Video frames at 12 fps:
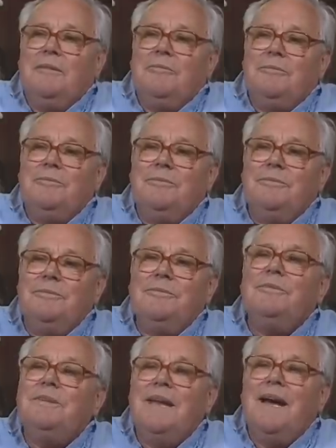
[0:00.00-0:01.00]
We're coming
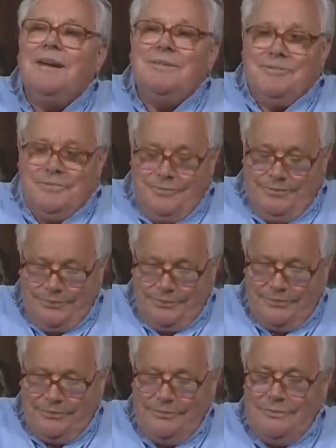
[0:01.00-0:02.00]
to the end of the first tape
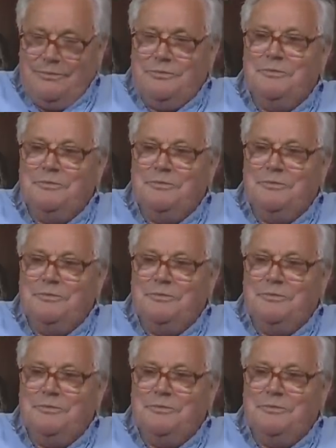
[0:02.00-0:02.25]
now.